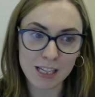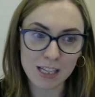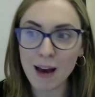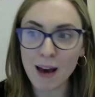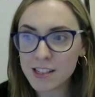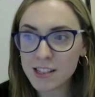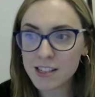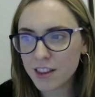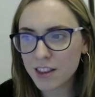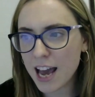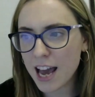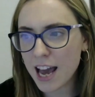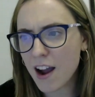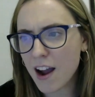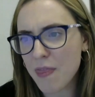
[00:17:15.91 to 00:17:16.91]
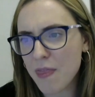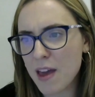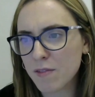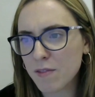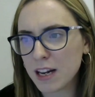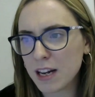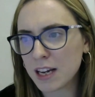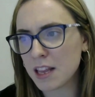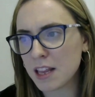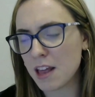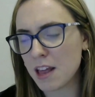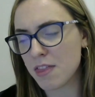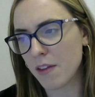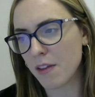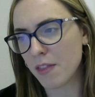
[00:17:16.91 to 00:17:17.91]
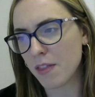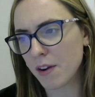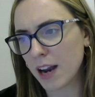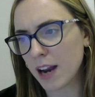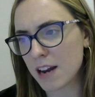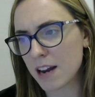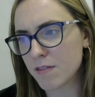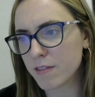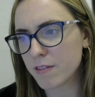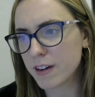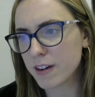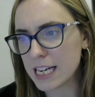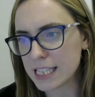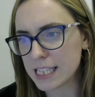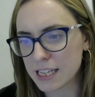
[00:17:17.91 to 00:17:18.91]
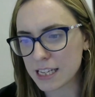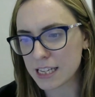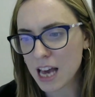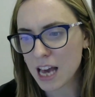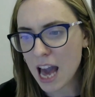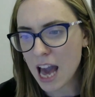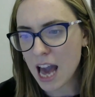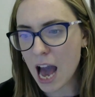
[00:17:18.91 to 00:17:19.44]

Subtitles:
dismantled there. And then if we look at the other kind of reasons,